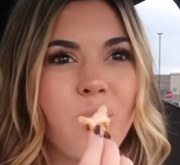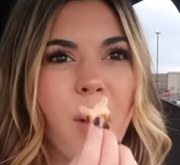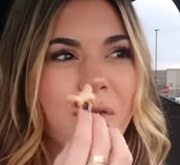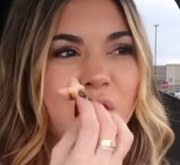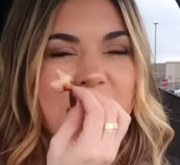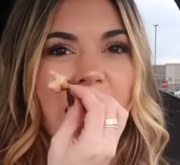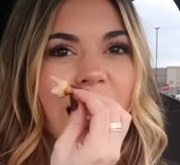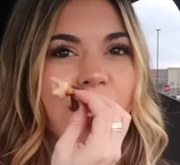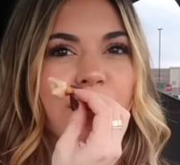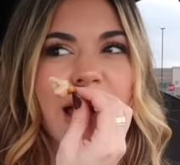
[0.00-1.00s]
don't think
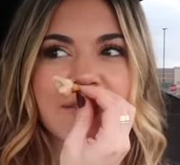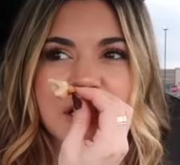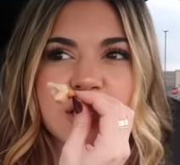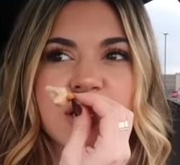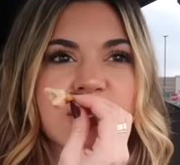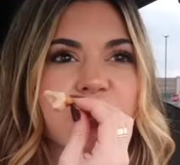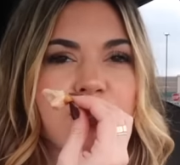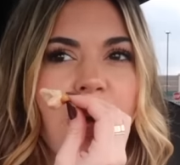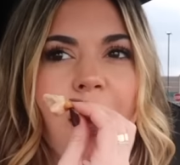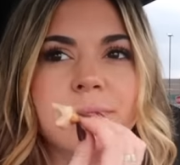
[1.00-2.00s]
Kylie would ever just do
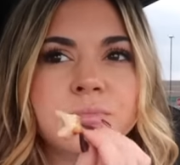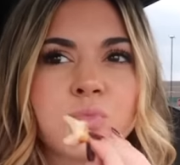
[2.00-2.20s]
that.